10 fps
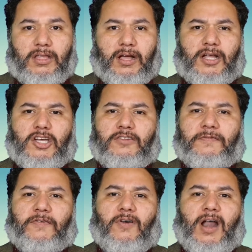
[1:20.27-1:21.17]
Uh, good
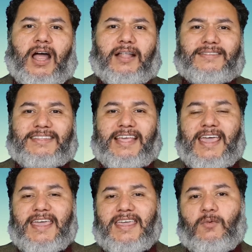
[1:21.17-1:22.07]
for uh,
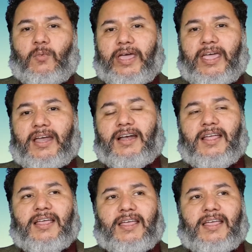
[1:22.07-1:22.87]
day wear